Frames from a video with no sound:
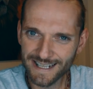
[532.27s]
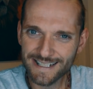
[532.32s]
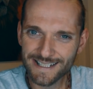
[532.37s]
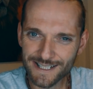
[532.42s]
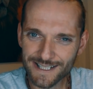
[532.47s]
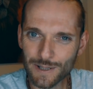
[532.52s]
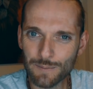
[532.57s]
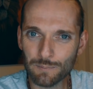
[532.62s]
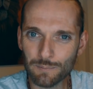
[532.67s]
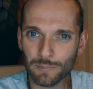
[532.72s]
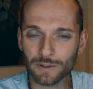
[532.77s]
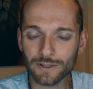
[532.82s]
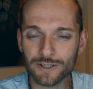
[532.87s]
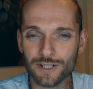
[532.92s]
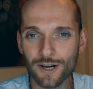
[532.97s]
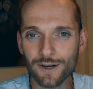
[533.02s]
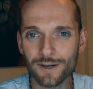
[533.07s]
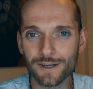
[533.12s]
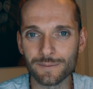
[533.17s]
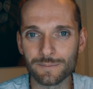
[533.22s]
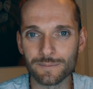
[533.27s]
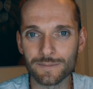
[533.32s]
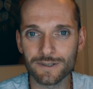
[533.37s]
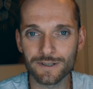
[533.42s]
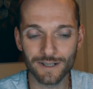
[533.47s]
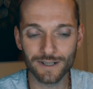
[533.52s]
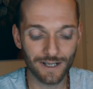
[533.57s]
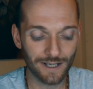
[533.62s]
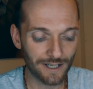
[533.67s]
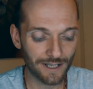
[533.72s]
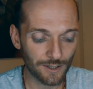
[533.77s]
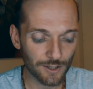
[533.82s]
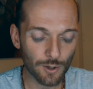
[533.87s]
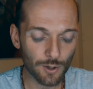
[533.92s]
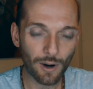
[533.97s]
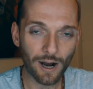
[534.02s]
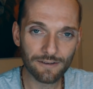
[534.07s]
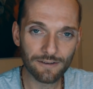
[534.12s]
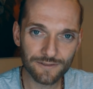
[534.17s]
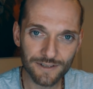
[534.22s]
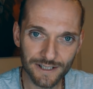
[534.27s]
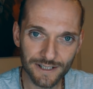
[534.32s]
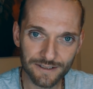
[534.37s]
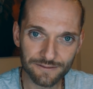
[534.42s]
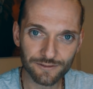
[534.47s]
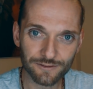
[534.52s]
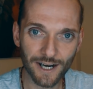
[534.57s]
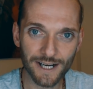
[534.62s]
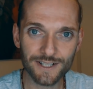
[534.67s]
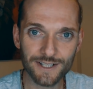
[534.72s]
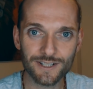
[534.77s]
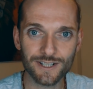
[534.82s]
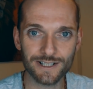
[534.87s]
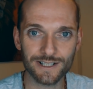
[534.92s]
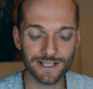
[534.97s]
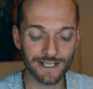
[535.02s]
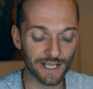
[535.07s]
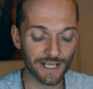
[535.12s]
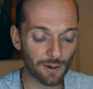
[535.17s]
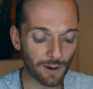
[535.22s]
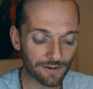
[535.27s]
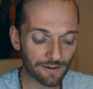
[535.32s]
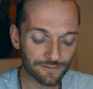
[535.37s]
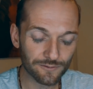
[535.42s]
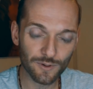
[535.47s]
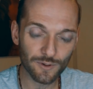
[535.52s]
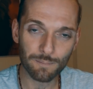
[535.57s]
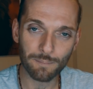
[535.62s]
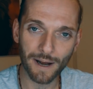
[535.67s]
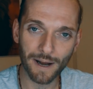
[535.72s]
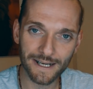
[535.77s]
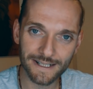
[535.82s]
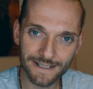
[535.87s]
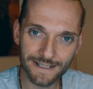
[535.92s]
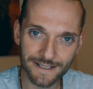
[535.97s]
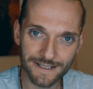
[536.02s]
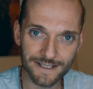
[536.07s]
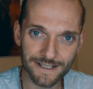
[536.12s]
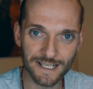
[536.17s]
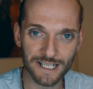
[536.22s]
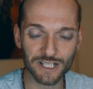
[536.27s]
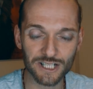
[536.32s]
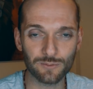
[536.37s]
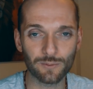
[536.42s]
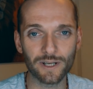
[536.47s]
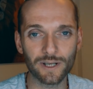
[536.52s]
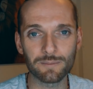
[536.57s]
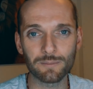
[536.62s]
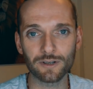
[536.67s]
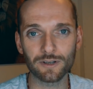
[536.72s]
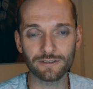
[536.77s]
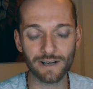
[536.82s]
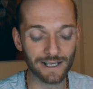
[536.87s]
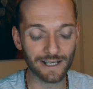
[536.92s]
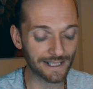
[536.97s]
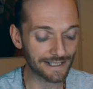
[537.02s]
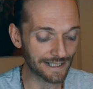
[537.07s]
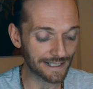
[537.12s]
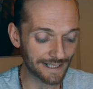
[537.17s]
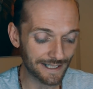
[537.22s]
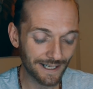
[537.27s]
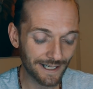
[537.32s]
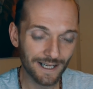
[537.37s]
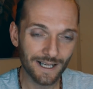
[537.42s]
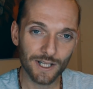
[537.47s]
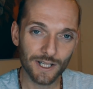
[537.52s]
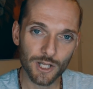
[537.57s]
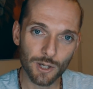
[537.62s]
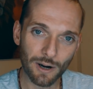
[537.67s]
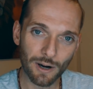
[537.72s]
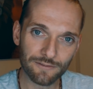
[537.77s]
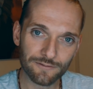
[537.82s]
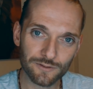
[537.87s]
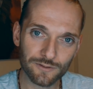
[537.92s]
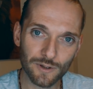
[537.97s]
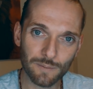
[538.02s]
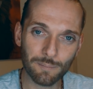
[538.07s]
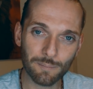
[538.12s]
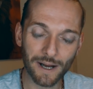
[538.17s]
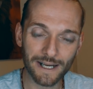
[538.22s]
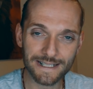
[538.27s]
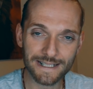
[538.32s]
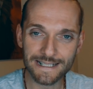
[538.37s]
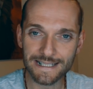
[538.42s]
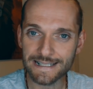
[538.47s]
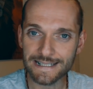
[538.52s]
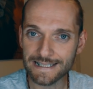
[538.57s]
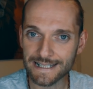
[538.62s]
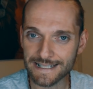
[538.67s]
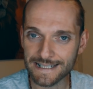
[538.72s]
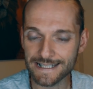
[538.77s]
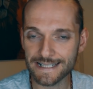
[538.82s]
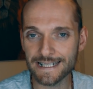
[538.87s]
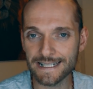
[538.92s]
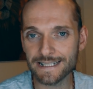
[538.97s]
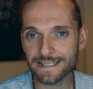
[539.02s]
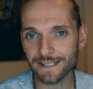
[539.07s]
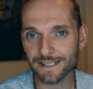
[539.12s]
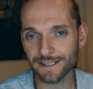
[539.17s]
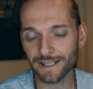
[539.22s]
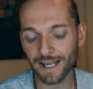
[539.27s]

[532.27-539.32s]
simple terms, you have to live righteously. You have to abandon sexual immorality. You have to abandon deceit and